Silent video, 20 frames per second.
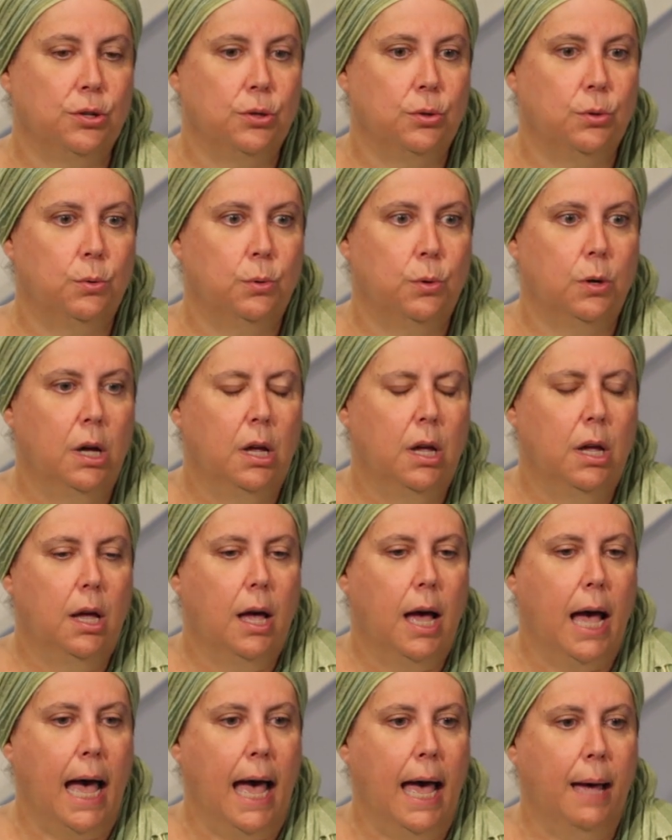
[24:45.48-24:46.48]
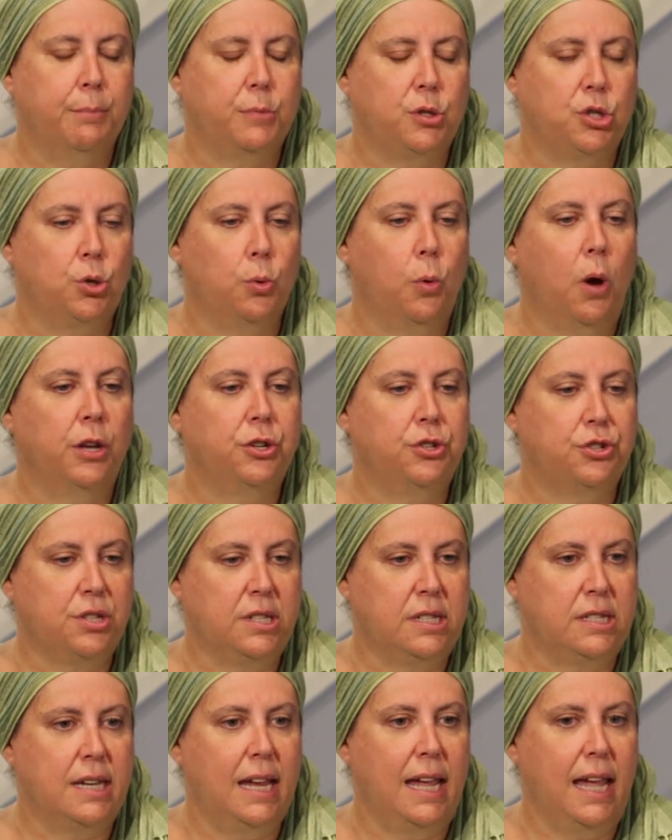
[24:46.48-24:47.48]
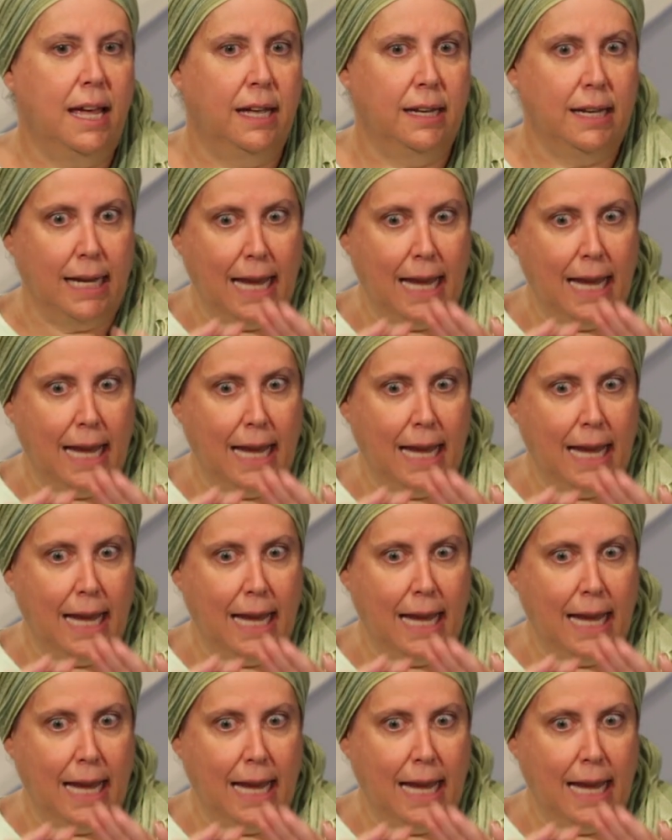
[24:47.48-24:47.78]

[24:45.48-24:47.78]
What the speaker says: to understand